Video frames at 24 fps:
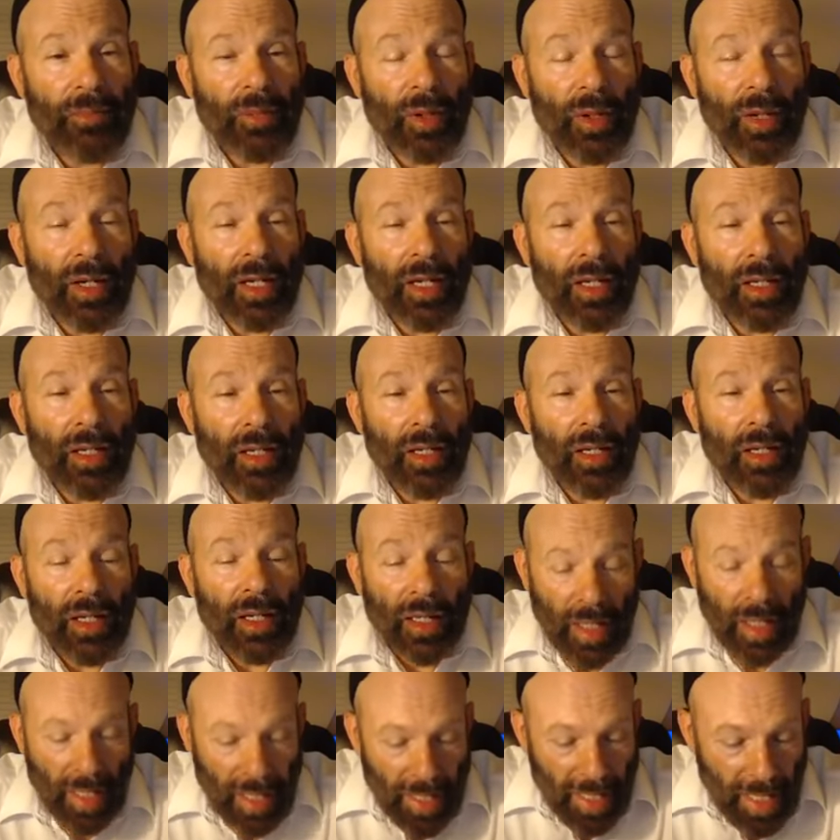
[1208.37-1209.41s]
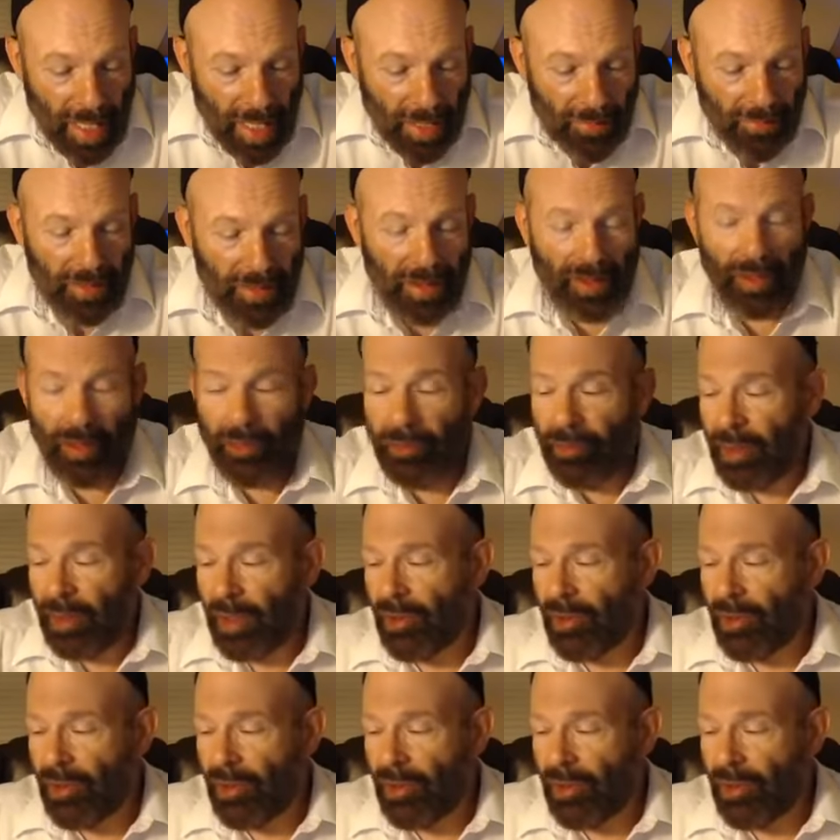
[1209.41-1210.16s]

All right. I have here,